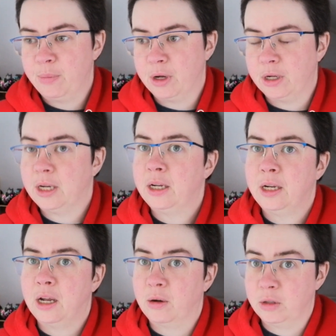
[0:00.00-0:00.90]
But
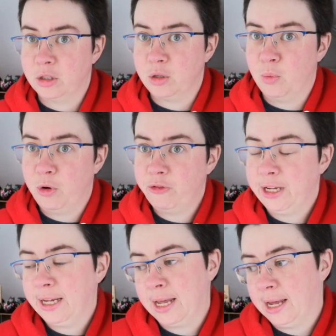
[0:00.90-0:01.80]
I'm going to stop
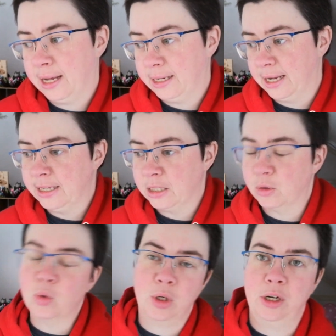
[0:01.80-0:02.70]
waffling and get
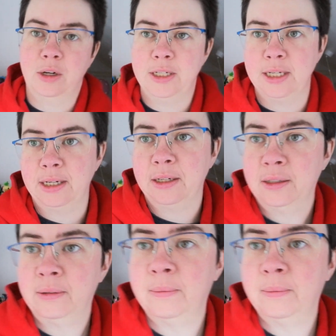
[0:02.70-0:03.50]
into organising.